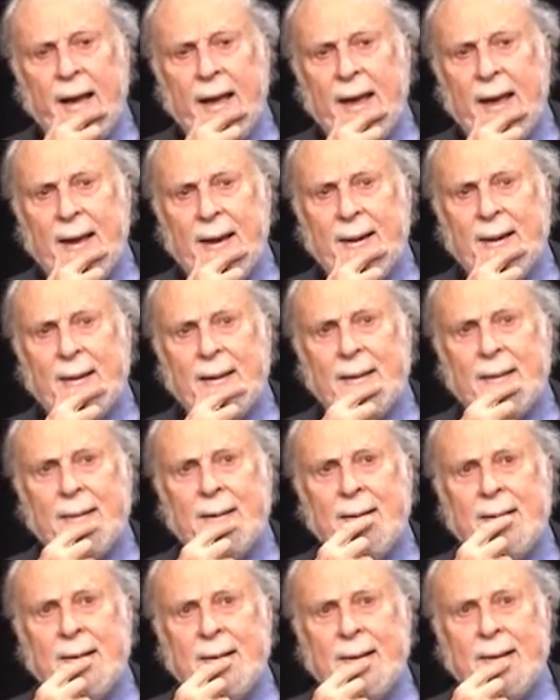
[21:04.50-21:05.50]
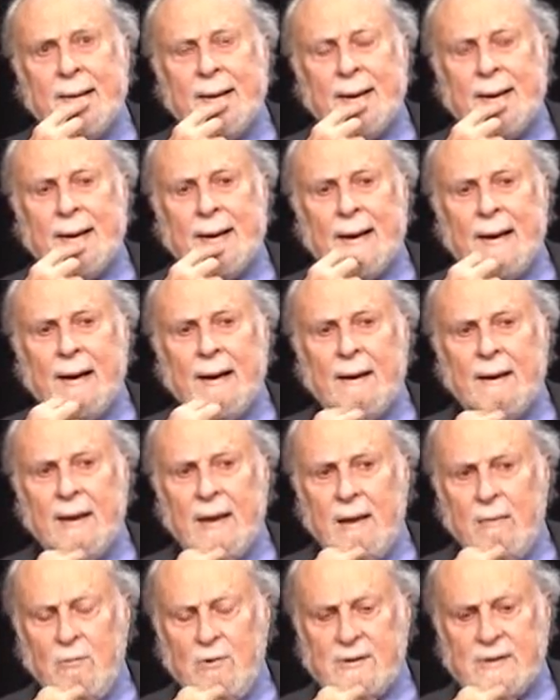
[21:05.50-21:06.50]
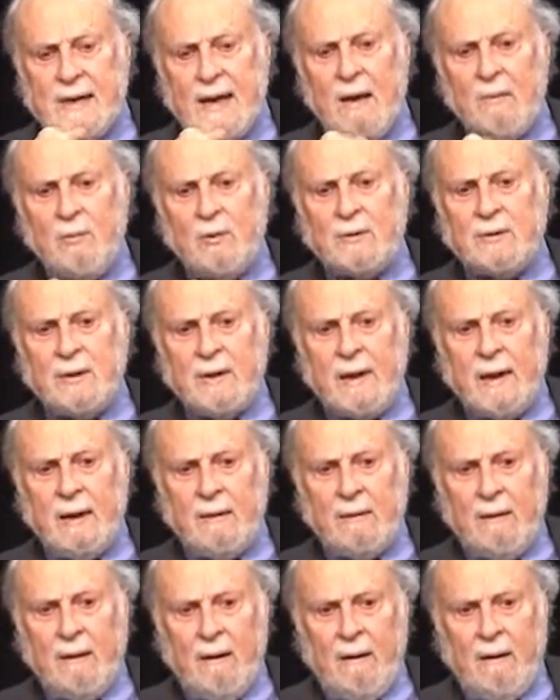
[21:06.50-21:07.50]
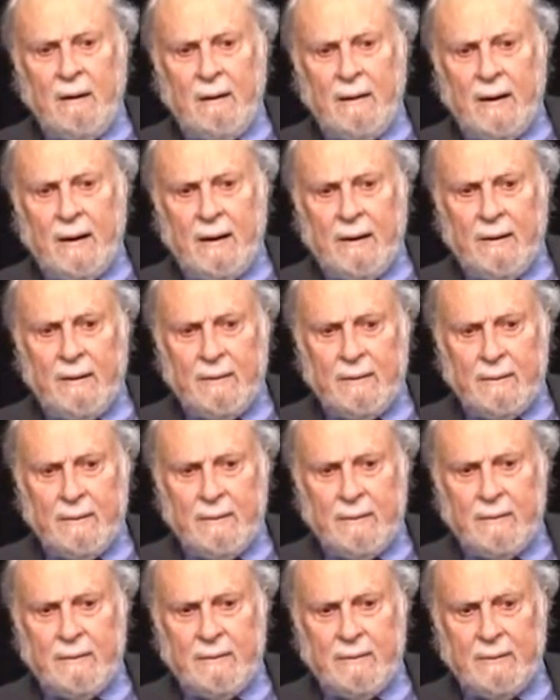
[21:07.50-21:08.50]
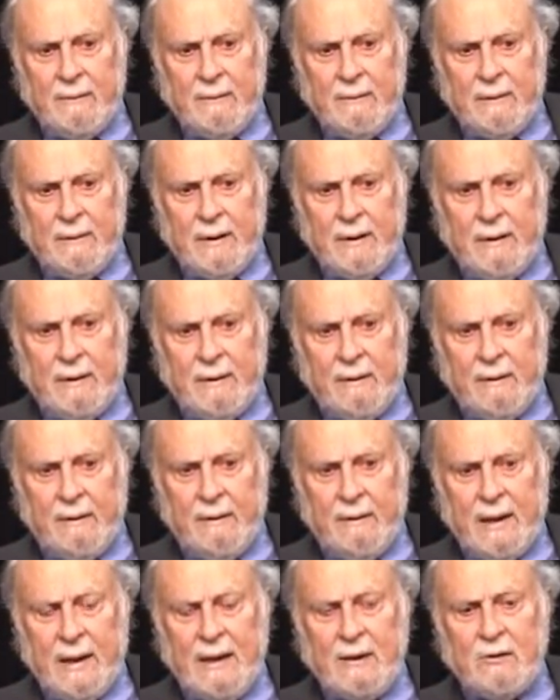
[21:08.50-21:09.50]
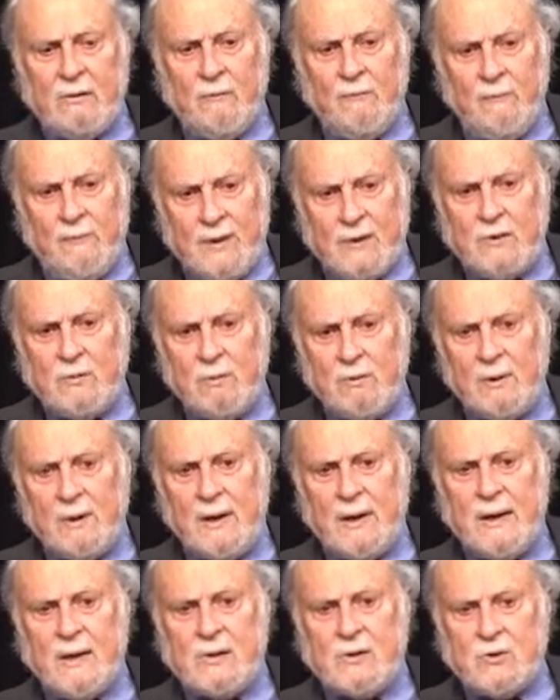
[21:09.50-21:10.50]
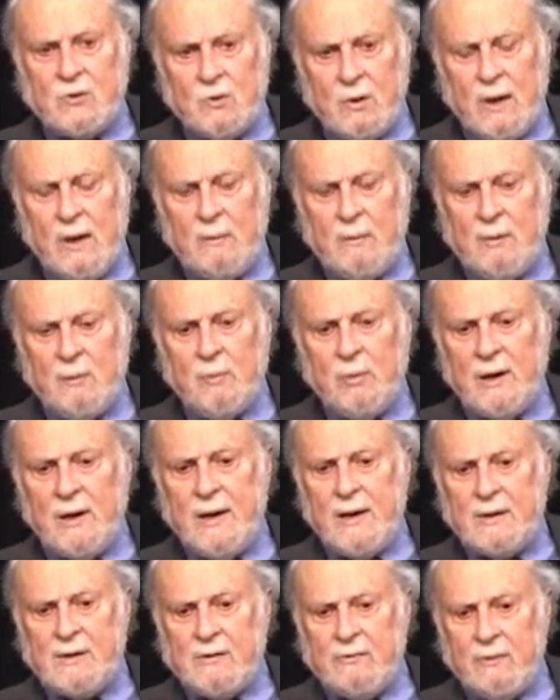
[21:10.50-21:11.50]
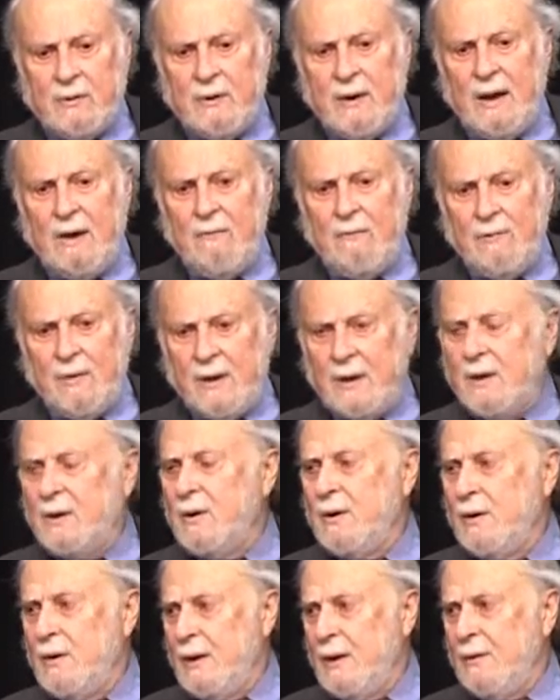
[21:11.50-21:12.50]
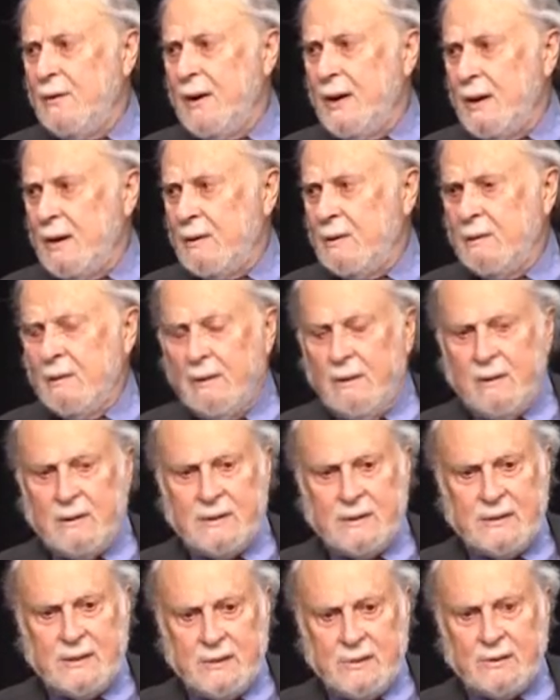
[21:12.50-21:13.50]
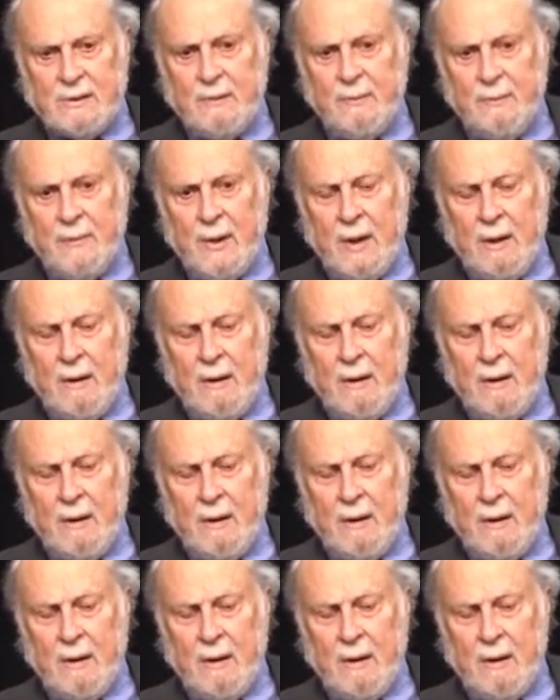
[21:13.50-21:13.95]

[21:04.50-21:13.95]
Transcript: And uh, uh, he was able to get uh, uh individualized treatment plans for every kid in that mm. system,